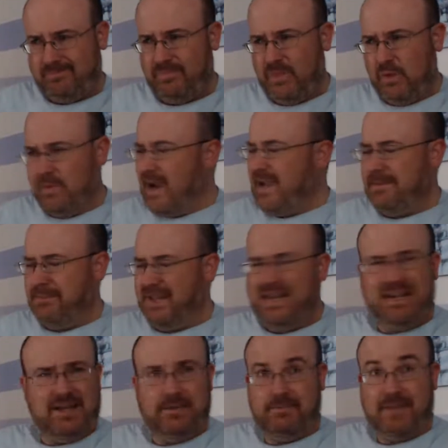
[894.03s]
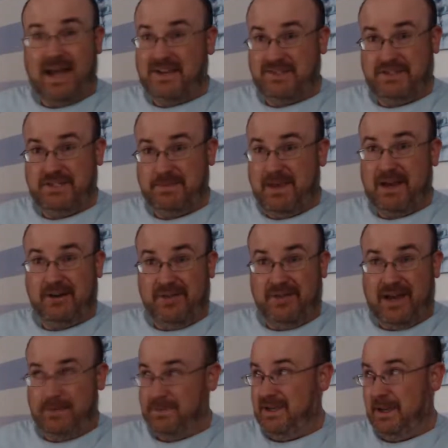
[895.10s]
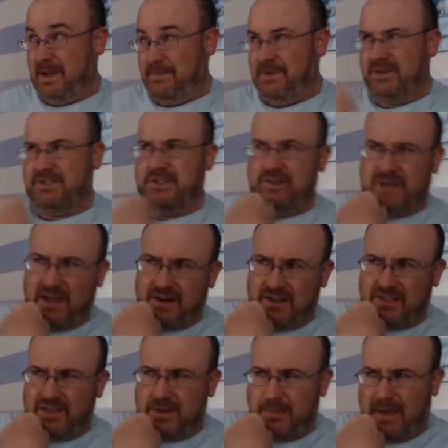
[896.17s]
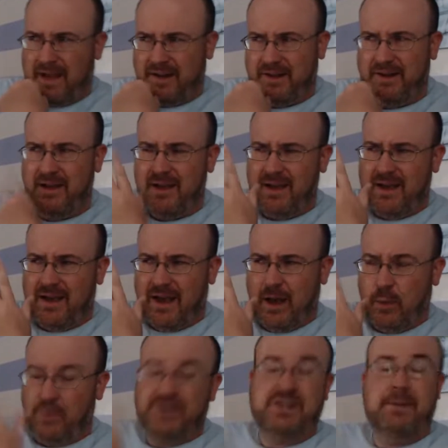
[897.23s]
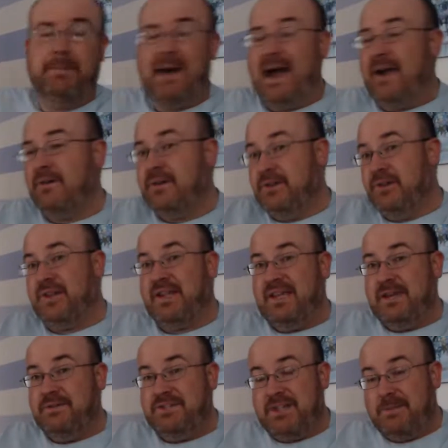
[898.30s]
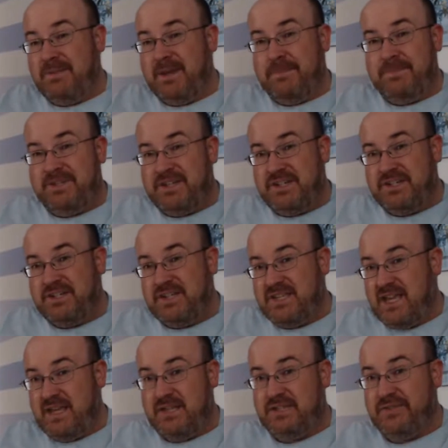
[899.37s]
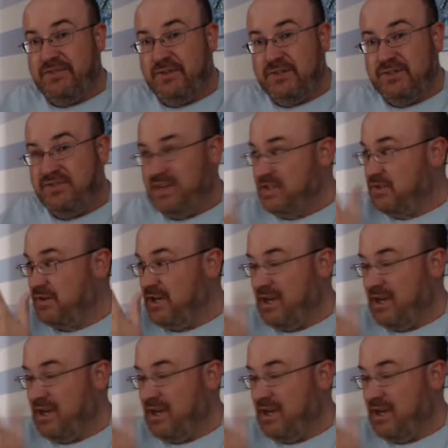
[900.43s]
Ryan Blaney, actually, as a matter of fact, being up there too, now that I think about it. William Byron looked like he was going to be in position to take his first victory.